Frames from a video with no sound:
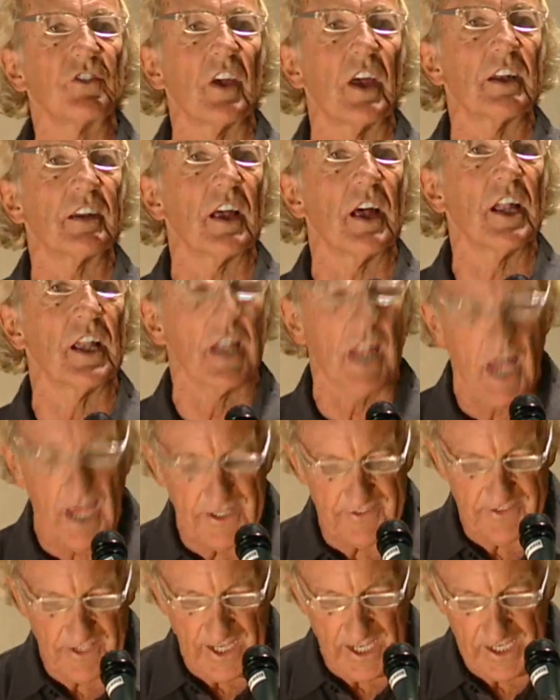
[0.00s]
set
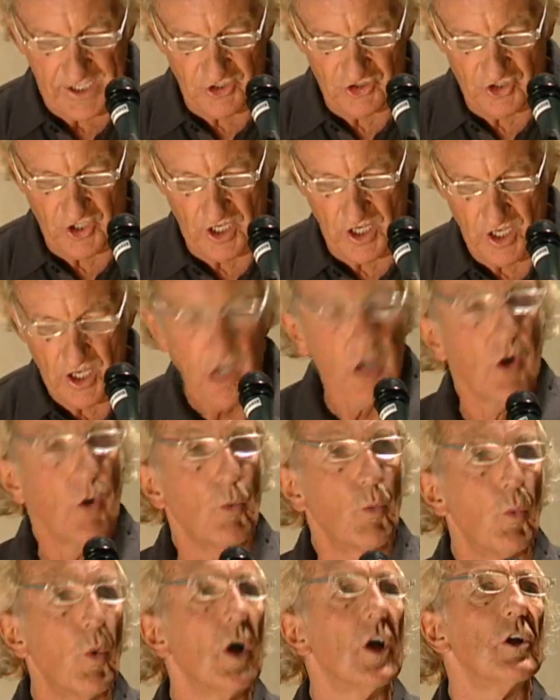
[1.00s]
alight Asia
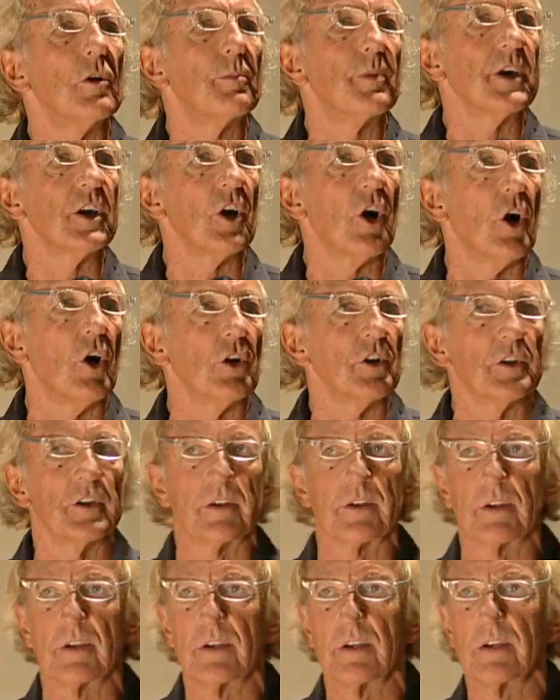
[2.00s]
well
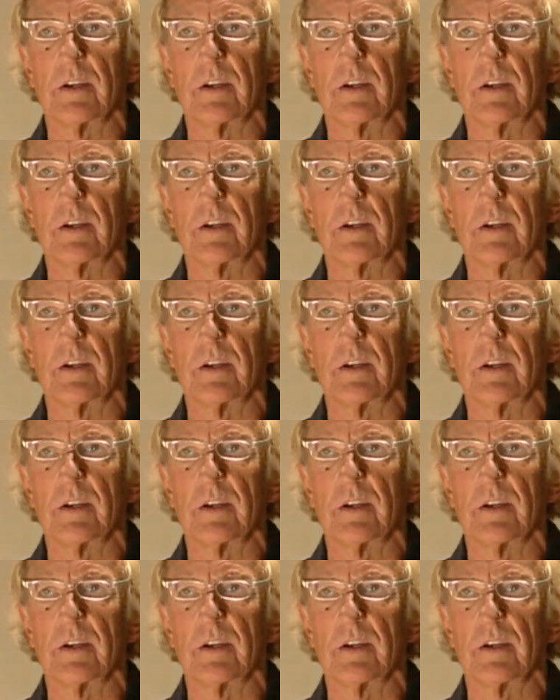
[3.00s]
beyond